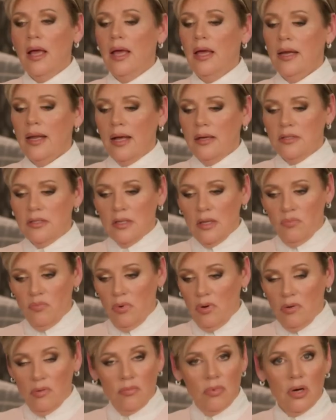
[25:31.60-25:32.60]
And I said,
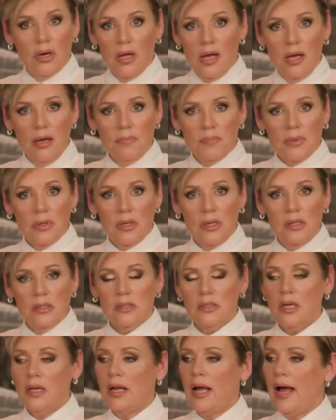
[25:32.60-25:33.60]
well, what happened? He
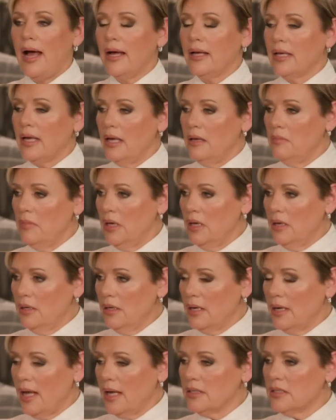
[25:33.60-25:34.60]
said, I came in
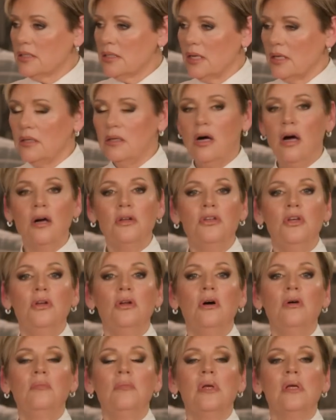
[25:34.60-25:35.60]
and I said, God, you
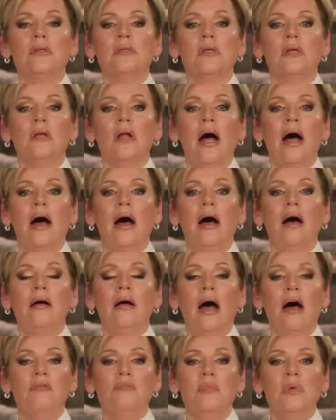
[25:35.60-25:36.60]
don't miss it.
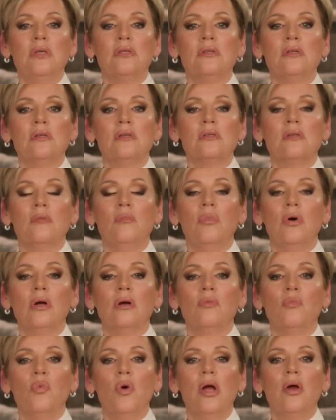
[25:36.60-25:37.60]
I've missed it somewhere.
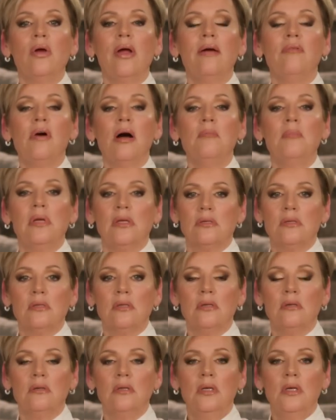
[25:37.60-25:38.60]
Where have I missed
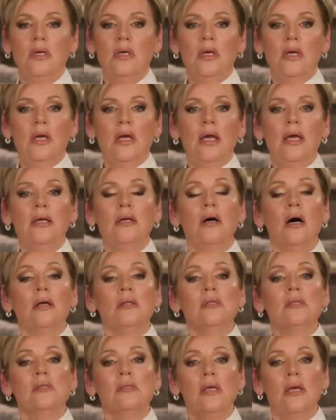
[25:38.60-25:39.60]
it? And
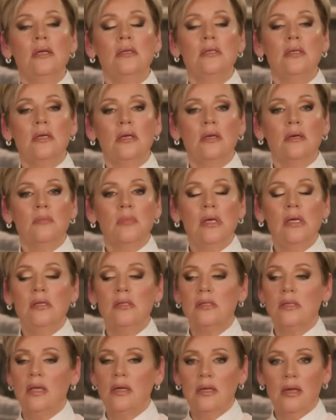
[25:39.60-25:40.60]
God said to him, he
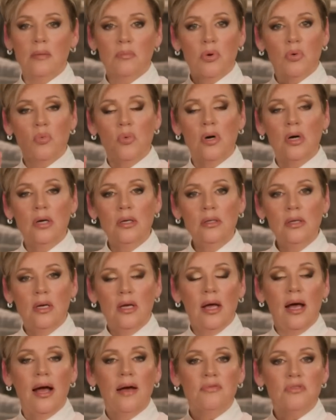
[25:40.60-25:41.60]
said, number one,
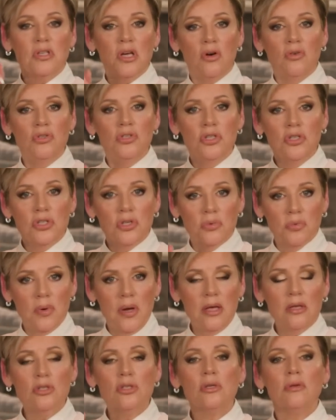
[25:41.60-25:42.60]
I've told you to
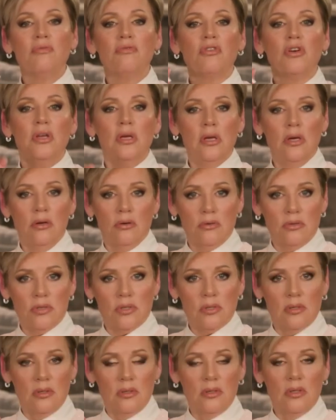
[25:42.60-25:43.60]
rest for
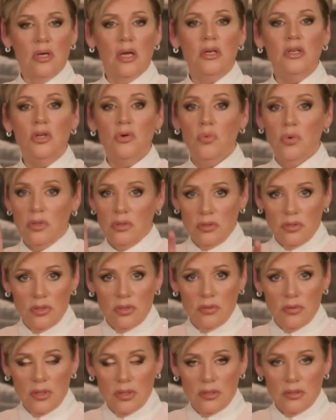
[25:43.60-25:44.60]
years and you wouldn't
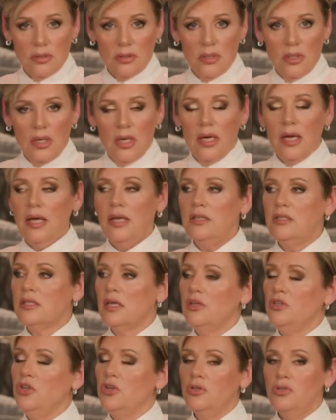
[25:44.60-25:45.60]
do it. He
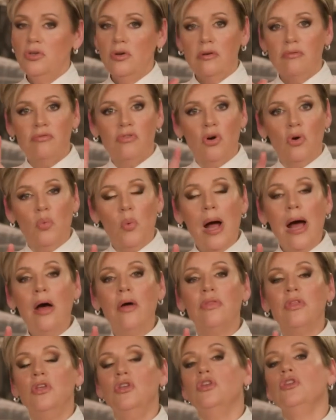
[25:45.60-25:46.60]
said, you'd do it for a
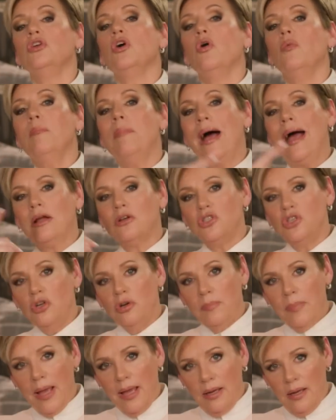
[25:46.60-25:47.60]
while, then you'd go back to
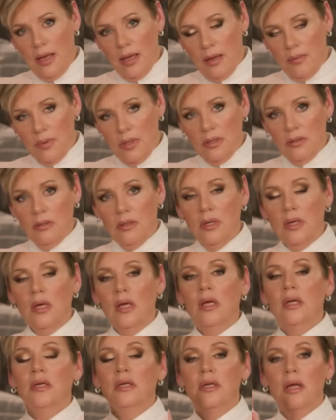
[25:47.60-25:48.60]
your bad habit.
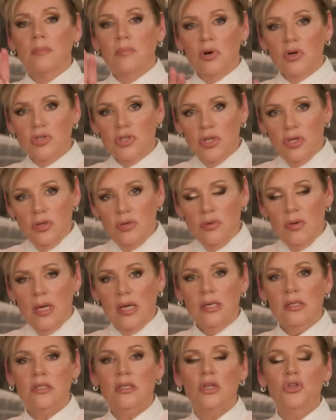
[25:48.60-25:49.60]
Number two,
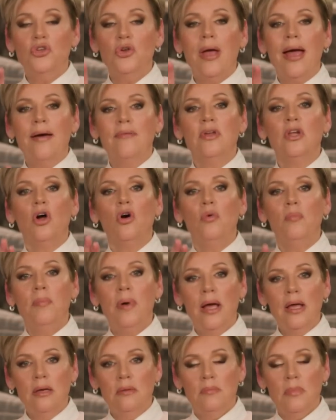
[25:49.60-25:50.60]
he said, you haven't
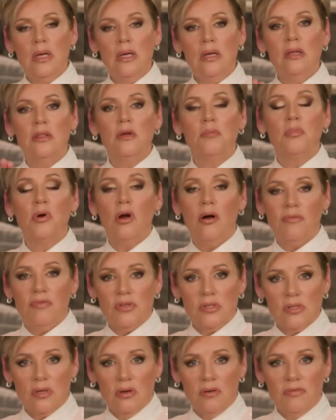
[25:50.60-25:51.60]
obeyed me in the
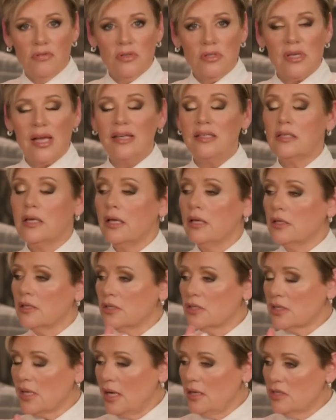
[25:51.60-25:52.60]
prophet's office. I'd tell you to
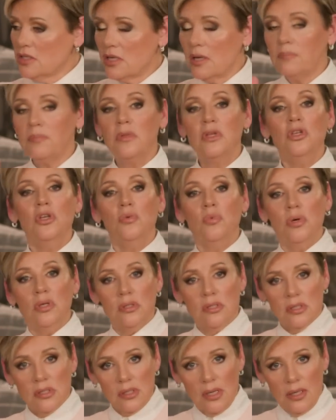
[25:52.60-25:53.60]
say something, you
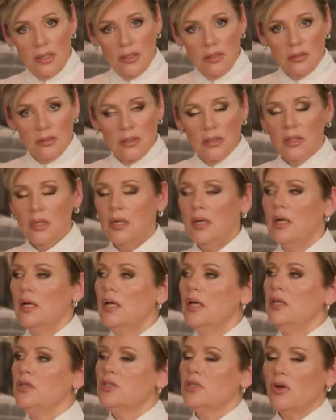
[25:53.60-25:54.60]
wouldn't say it.
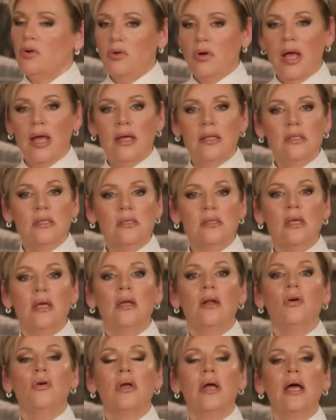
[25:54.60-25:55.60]
So Ed said,
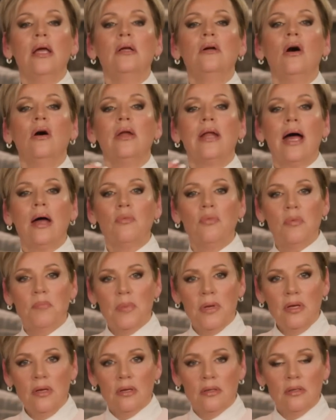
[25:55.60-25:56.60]
okay, God, I
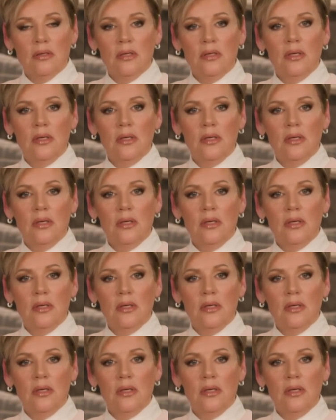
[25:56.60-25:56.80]
repent.